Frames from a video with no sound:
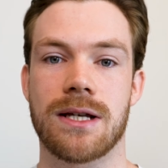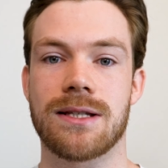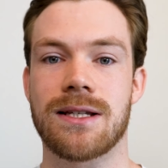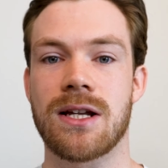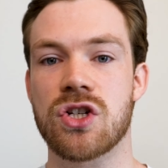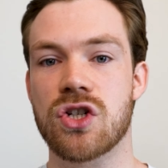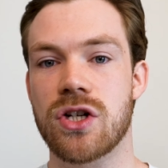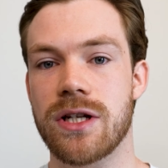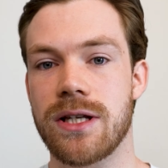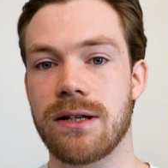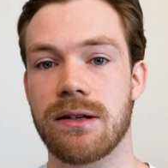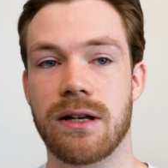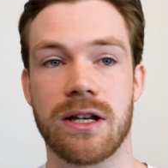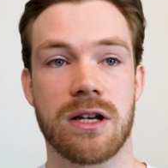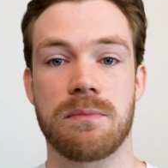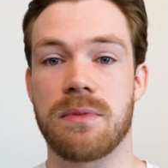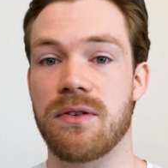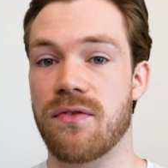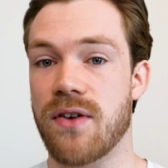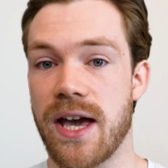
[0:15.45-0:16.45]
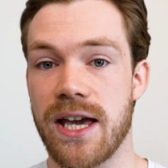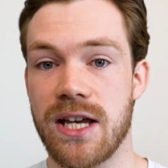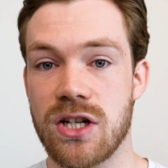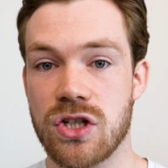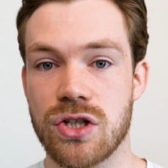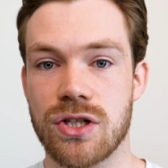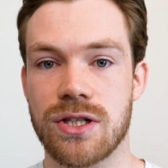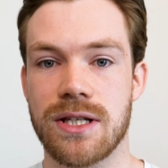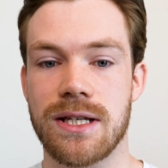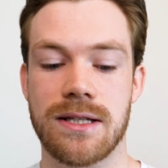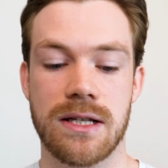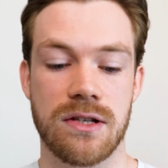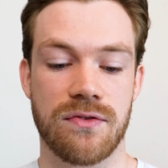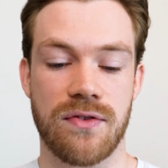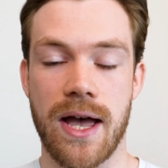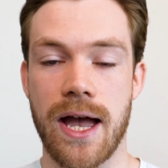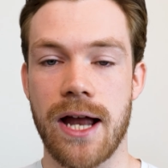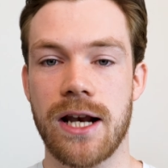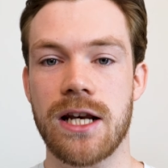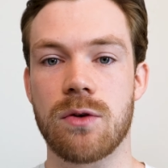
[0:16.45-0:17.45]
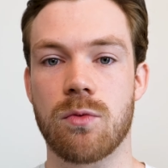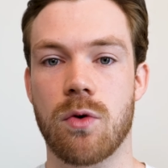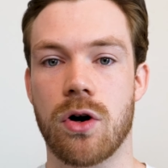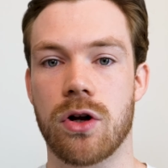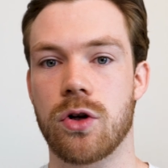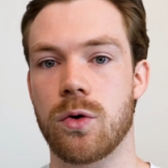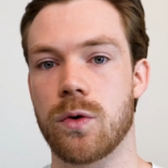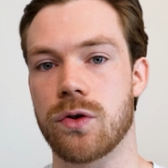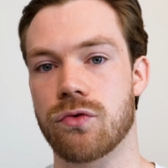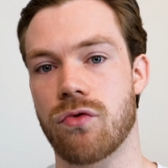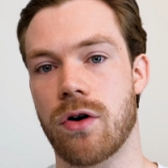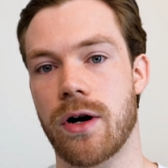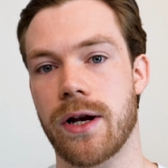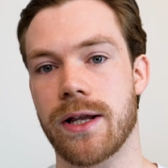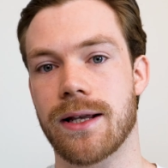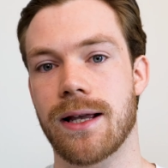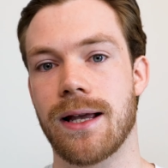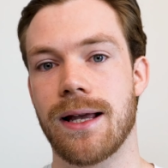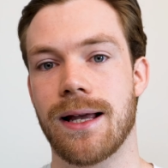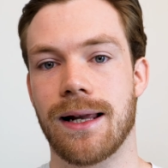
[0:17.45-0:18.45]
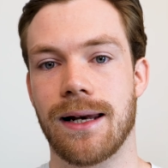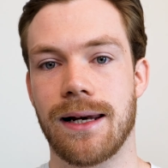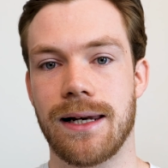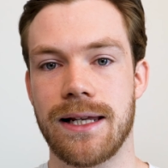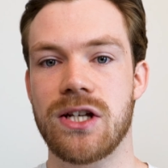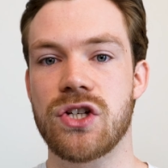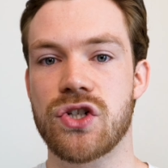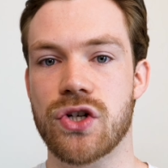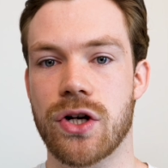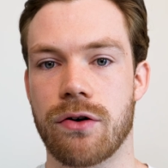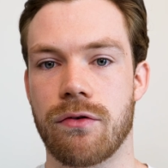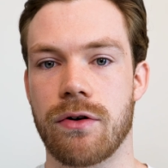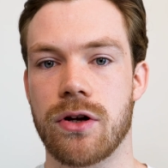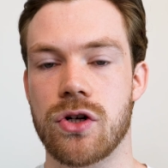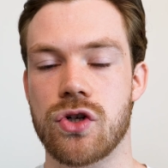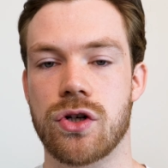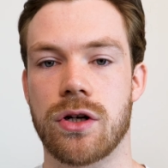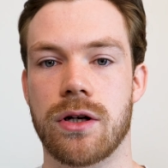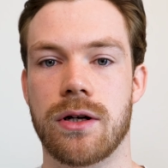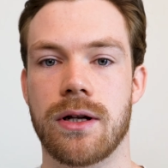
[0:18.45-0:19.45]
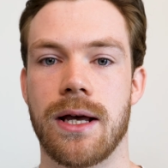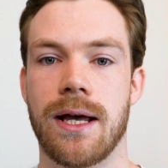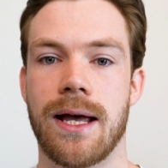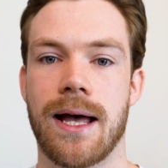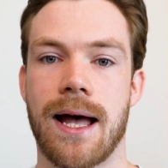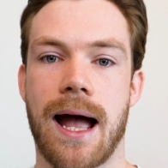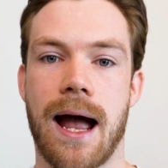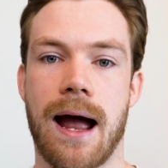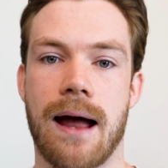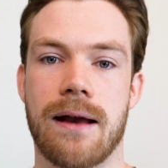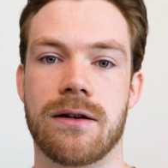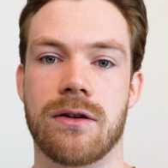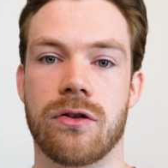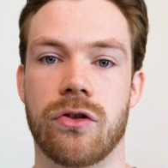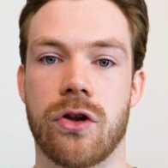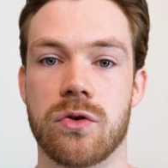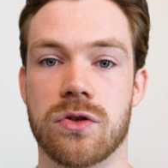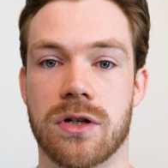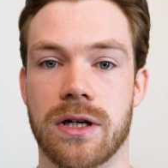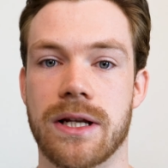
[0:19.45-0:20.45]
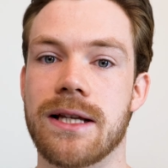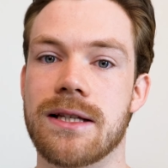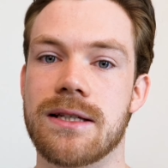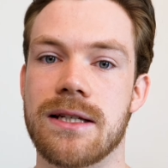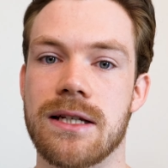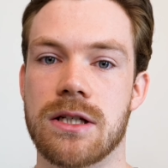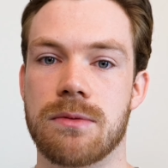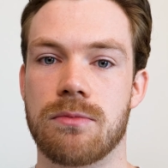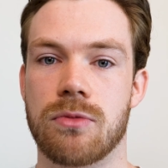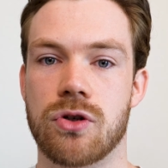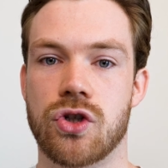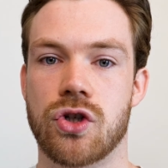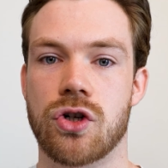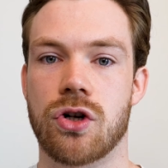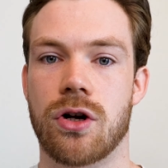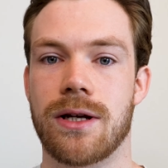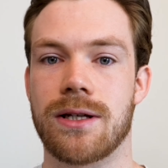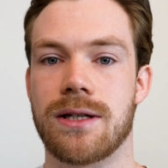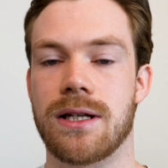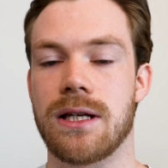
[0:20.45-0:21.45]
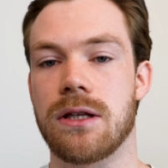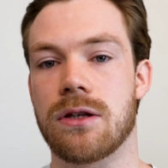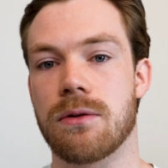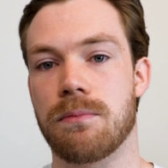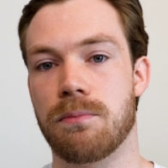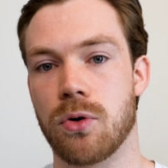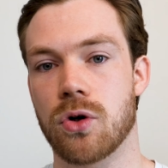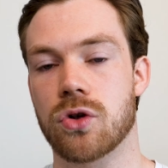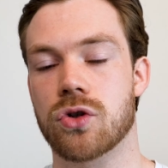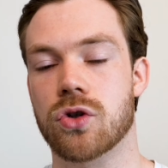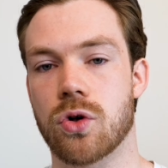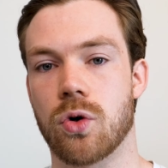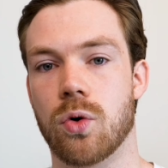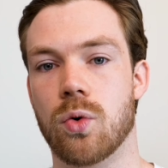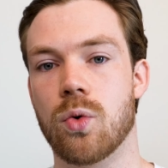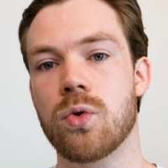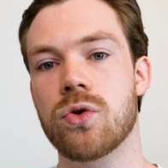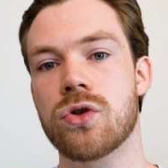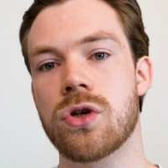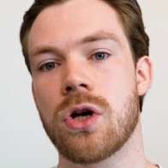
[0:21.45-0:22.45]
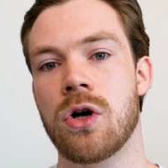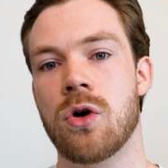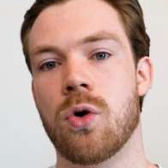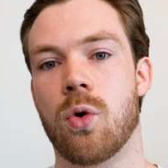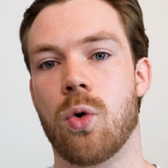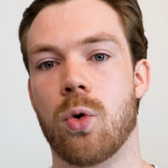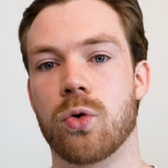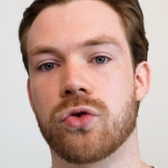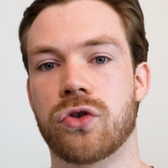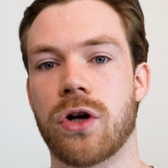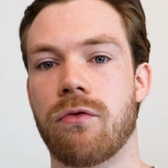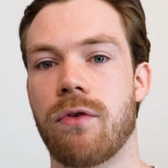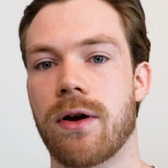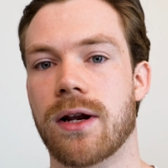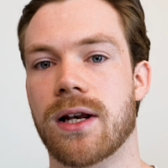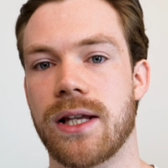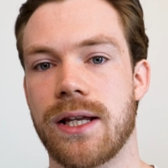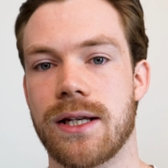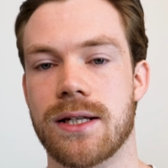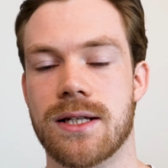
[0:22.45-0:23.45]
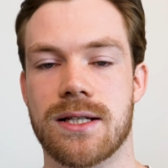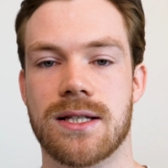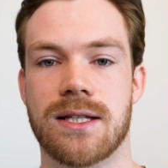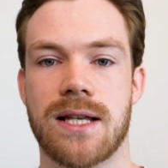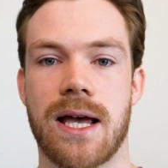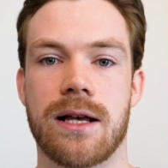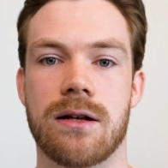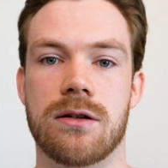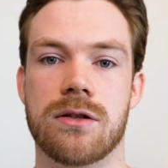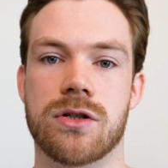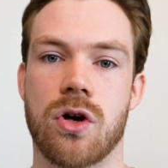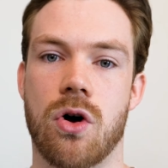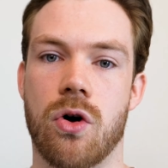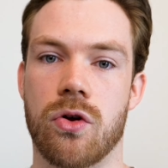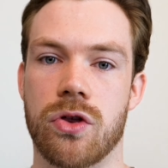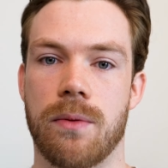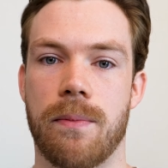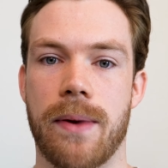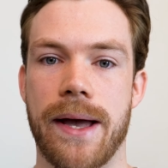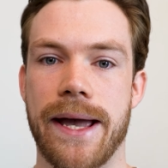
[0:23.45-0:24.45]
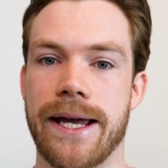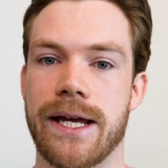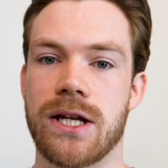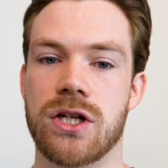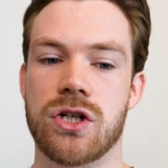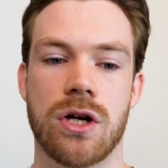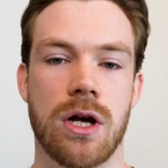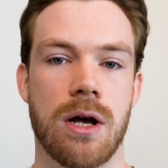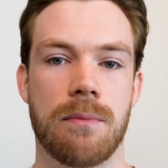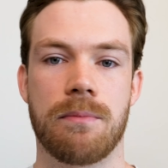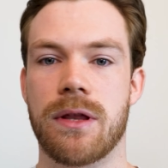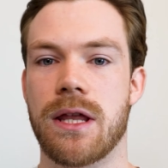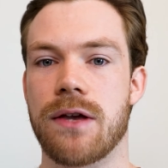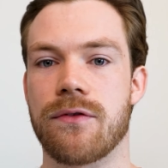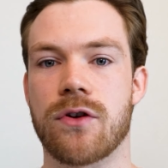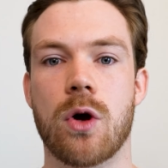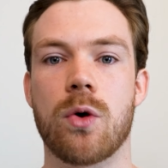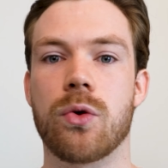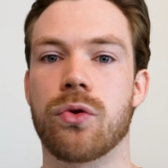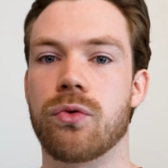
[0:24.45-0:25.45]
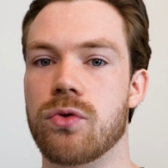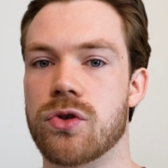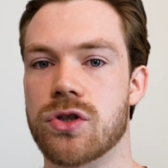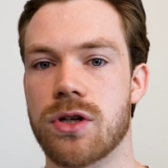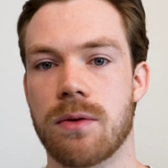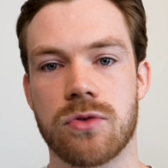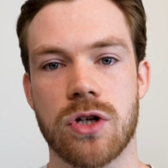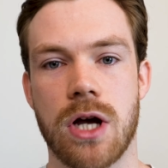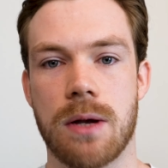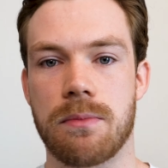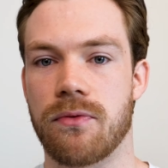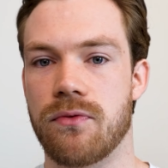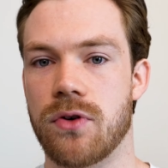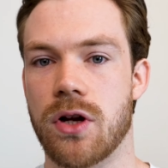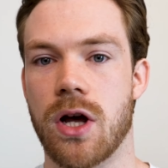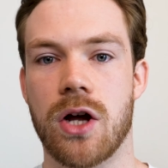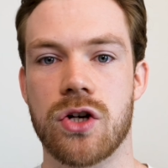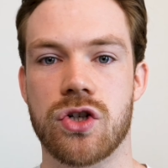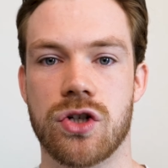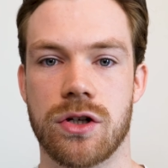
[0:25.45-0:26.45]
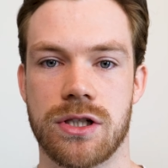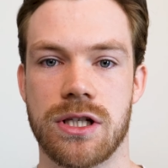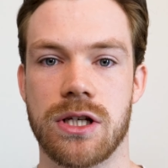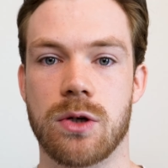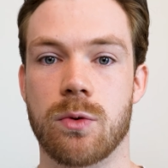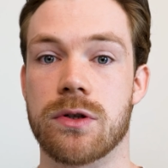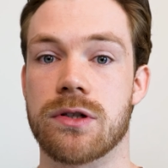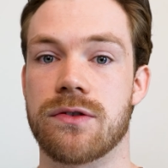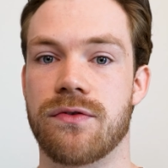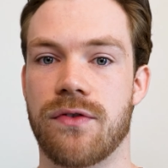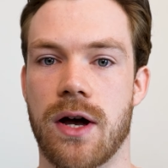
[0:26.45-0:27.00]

Essentially, it can be for agencies. It's for anyone who is running lead generation, and those leads need to mature into either booked calls or directly into sales on the page, but they go through some type of nurture sequence